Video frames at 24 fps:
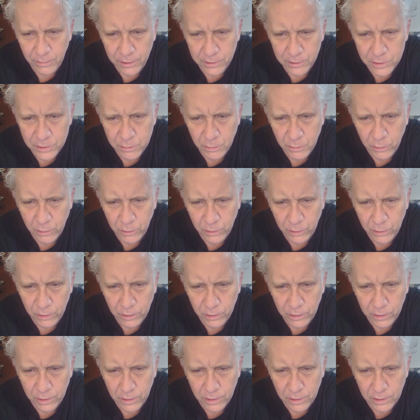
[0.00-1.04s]
it was much
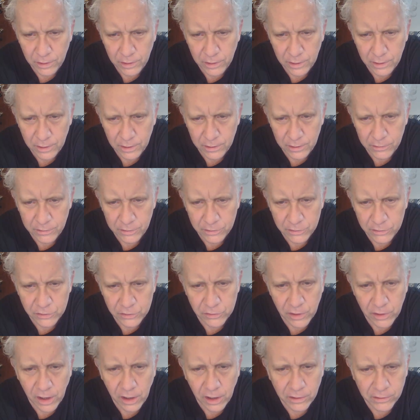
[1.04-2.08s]
more
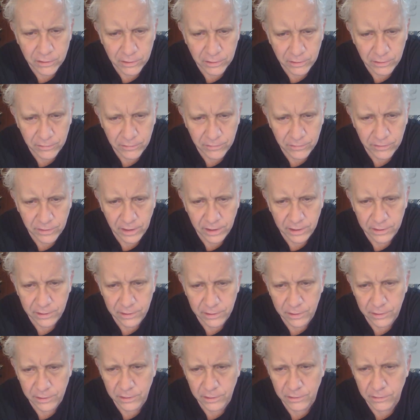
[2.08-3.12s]
destructive
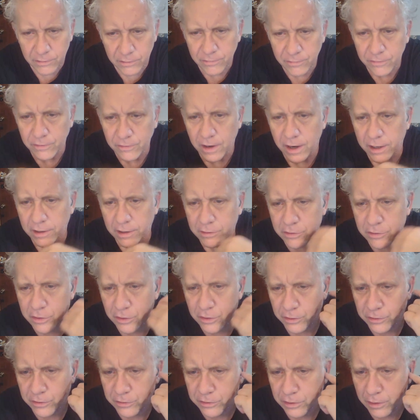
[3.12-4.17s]
than
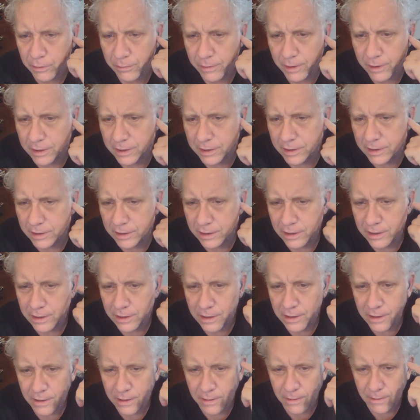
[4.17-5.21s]
Frank Church
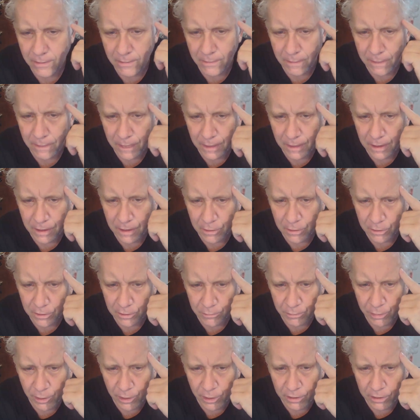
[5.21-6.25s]
Committee
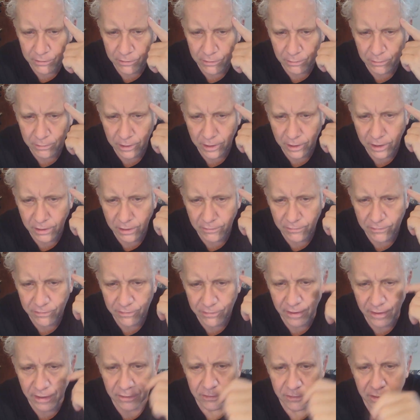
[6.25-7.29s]
could possibly
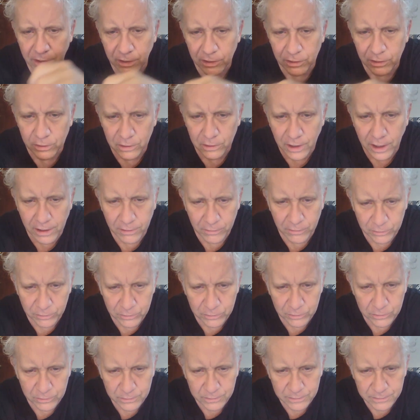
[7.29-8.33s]
have found all
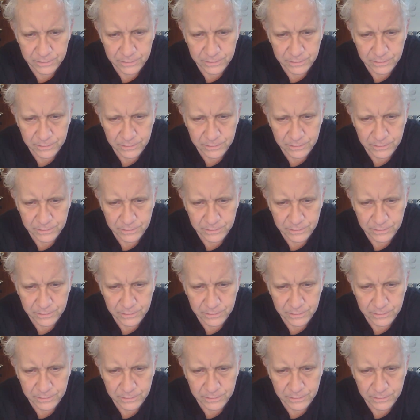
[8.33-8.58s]
out.